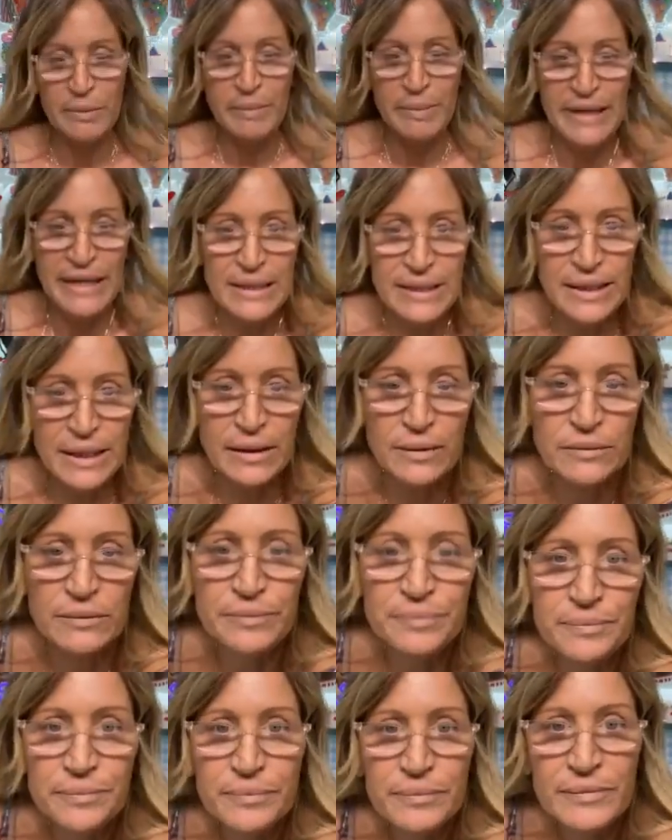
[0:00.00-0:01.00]
let me pan down.
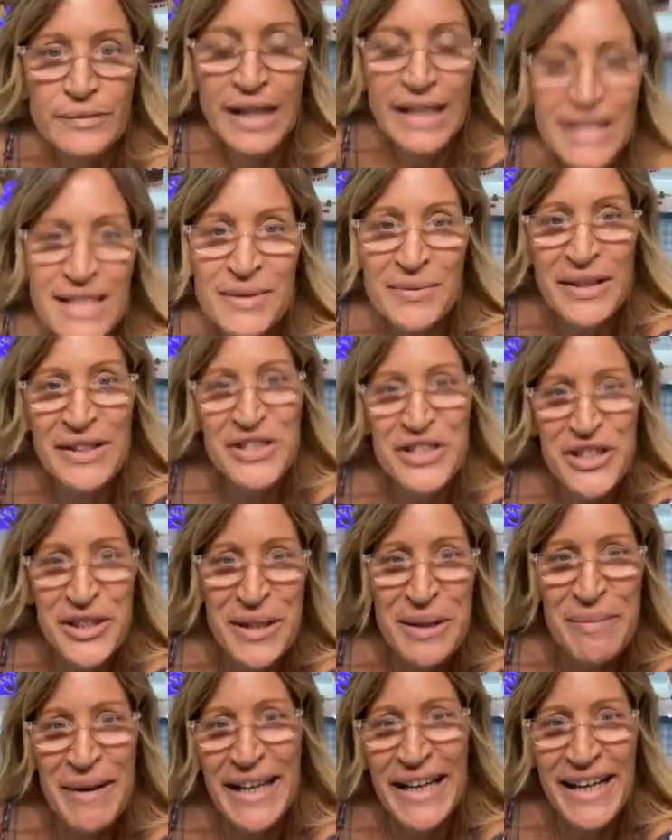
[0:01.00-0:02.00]
I just wanted to show
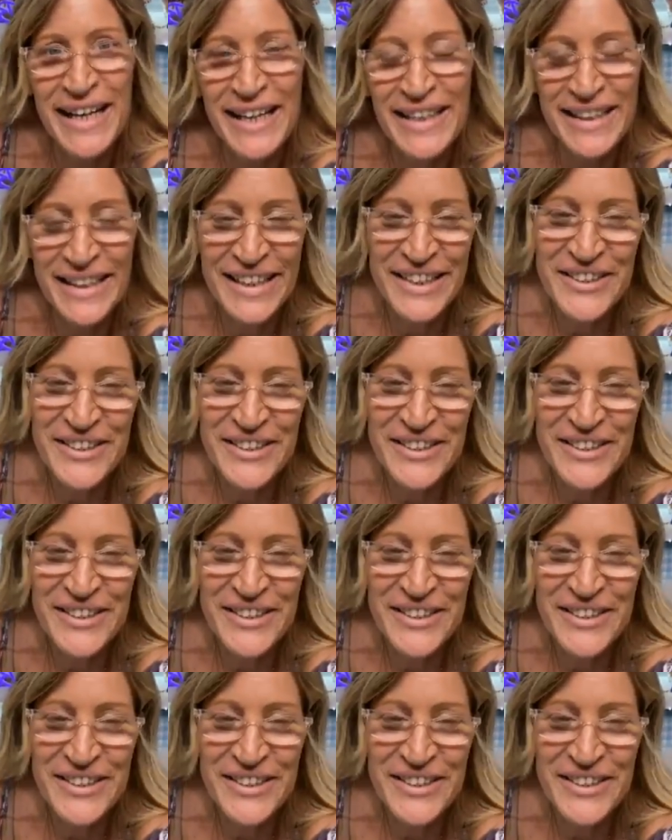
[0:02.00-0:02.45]
you my on